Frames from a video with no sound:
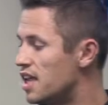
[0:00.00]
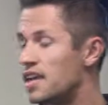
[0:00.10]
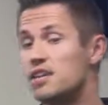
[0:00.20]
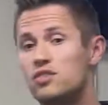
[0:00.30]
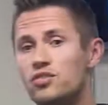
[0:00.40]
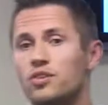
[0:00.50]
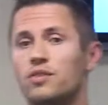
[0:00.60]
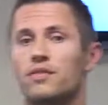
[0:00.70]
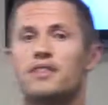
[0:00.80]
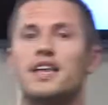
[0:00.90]
it is
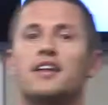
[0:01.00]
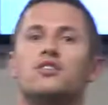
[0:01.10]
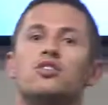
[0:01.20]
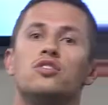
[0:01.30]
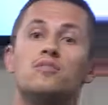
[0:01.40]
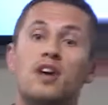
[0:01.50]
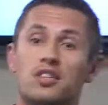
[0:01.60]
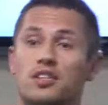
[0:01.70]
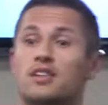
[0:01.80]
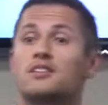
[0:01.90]
true that too
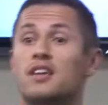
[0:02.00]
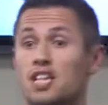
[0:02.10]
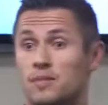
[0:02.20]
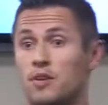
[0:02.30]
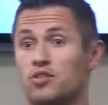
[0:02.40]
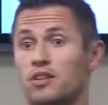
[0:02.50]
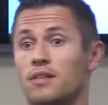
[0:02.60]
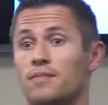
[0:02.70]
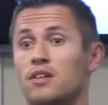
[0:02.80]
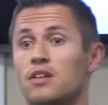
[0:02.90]
much sun exposure,
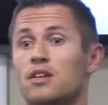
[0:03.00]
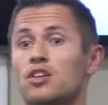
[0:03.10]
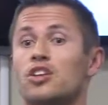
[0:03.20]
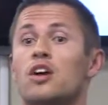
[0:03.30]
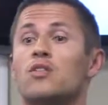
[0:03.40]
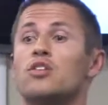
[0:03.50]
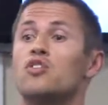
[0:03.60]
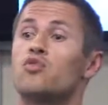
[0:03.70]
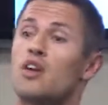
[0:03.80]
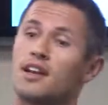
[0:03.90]

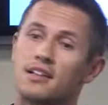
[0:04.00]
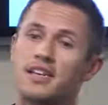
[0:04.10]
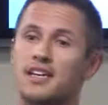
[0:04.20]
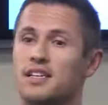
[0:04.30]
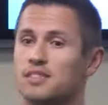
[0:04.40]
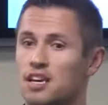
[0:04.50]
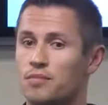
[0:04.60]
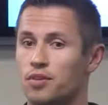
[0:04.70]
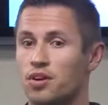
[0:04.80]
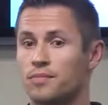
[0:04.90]
chronically getting
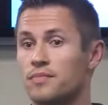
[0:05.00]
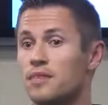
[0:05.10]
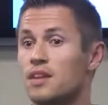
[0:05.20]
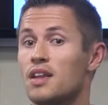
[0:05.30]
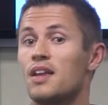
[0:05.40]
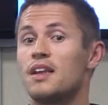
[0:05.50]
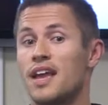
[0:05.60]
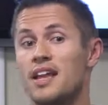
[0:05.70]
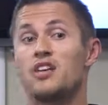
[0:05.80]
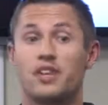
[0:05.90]
sunburn
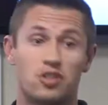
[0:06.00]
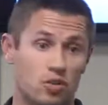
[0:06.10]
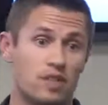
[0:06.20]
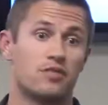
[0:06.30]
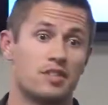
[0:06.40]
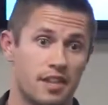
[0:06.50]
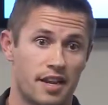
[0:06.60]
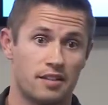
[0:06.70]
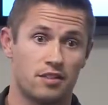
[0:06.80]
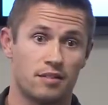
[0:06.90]
can increase your risk for skin
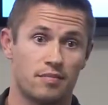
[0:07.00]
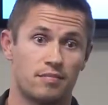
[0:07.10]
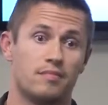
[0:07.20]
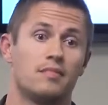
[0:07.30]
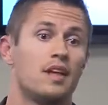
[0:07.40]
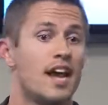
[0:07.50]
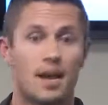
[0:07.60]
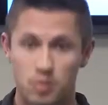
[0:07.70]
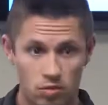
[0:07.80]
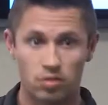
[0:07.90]
cancer.
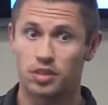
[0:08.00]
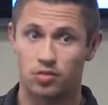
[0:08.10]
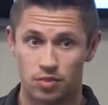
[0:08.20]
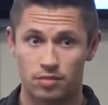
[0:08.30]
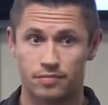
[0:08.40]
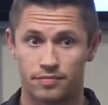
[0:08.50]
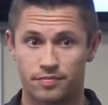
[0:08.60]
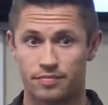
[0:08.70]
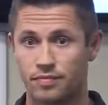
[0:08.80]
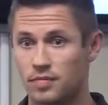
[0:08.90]
Absolutely true.
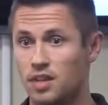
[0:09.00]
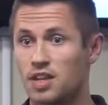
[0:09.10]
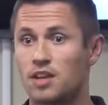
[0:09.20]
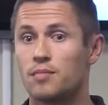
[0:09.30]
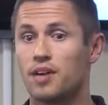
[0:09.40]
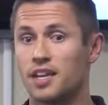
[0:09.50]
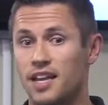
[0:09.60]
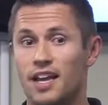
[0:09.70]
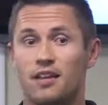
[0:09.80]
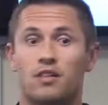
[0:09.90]
But
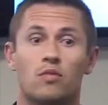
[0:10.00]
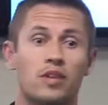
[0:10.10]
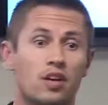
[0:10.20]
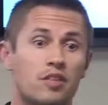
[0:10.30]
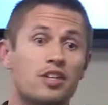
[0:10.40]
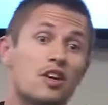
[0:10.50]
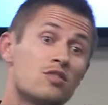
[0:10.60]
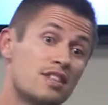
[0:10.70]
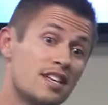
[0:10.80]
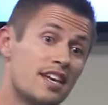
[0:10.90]
again, we only know
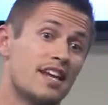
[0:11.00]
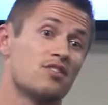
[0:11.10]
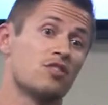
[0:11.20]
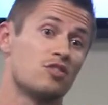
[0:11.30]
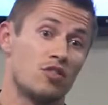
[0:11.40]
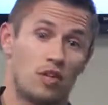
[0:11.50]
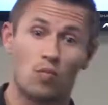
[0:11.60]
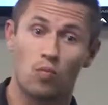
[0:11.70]
skin cancer is only,